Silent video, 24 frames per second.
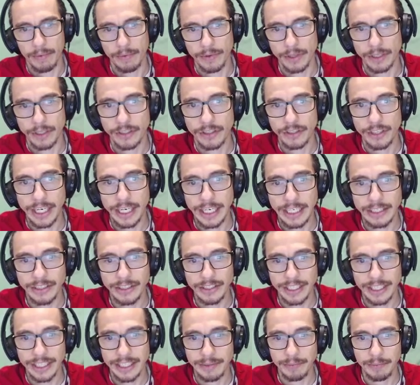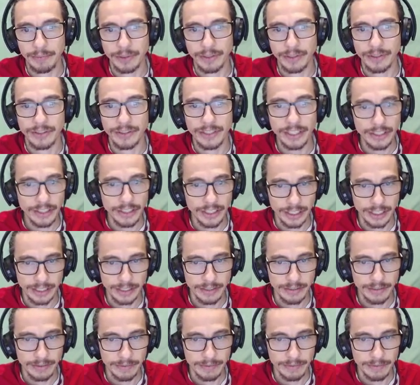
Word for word: the change in position